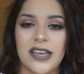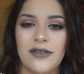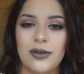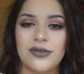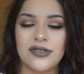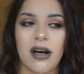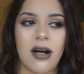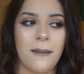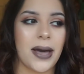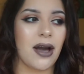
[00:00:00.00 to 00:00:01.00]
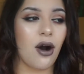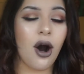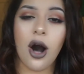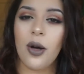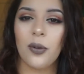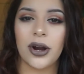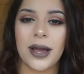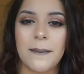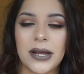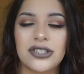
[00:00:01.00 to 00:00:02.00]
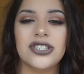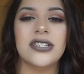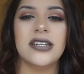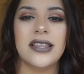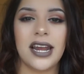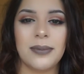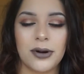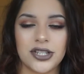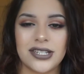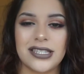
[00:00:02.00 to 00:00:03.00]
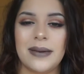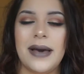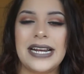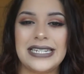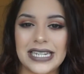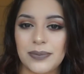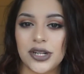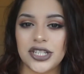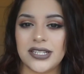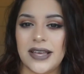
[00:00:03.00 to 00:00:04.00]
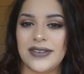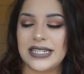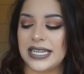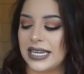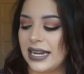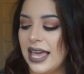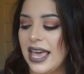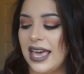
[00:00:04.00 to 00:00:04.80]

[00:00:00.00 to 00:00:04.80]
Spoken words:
If you saw my haul where I mentioned that I purchased them, I did purchase 17.